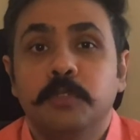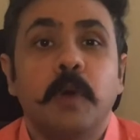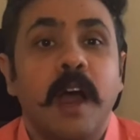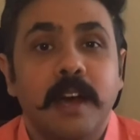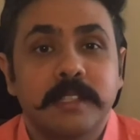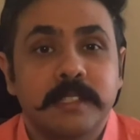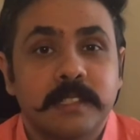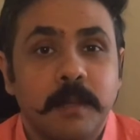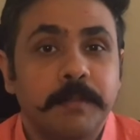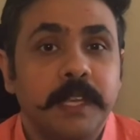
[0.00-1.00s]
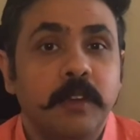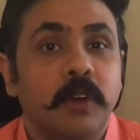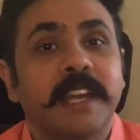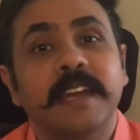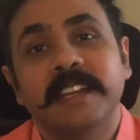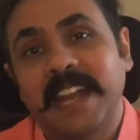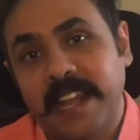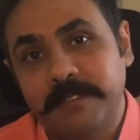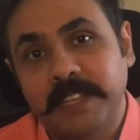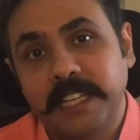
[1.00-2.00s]
to ask something or get a
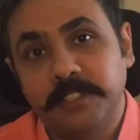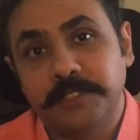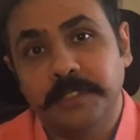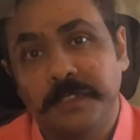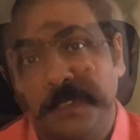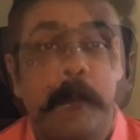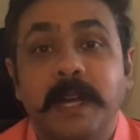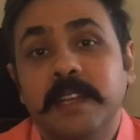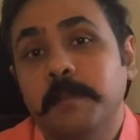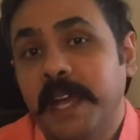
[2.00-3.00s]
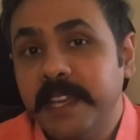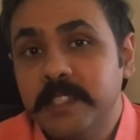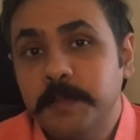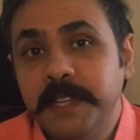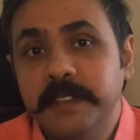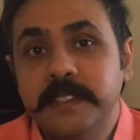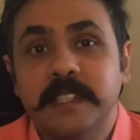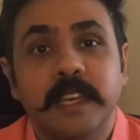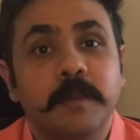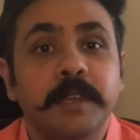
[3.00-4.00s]
clarification. But in my experience,
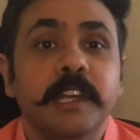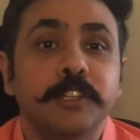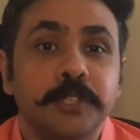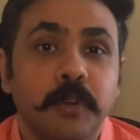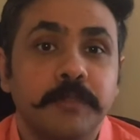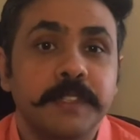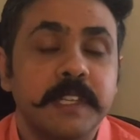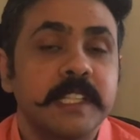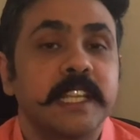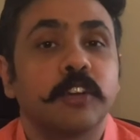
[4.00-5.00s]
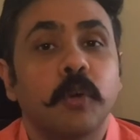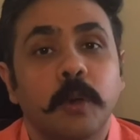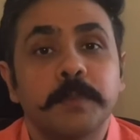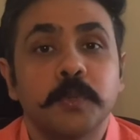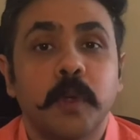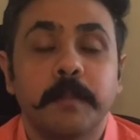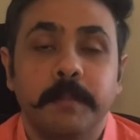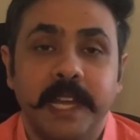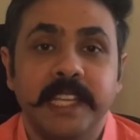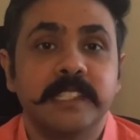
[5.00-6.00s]
the immigration officers and the cops who are
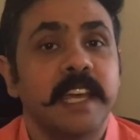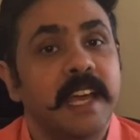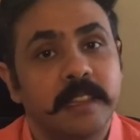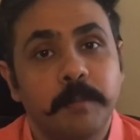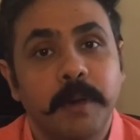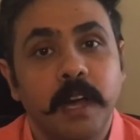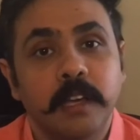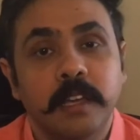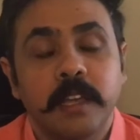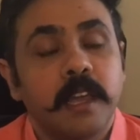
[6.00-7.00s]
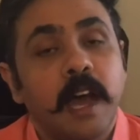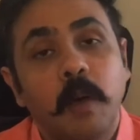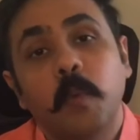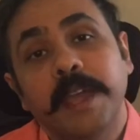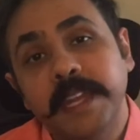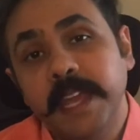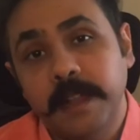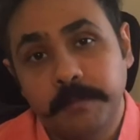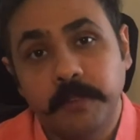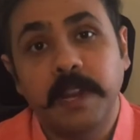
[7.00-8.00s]
placed at the park are very
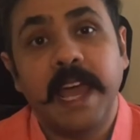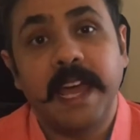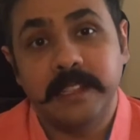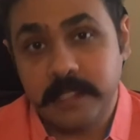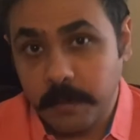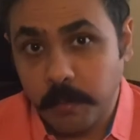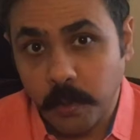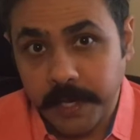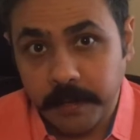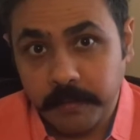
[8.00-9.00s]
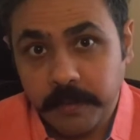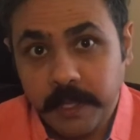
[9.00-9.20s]
helpful and supportive.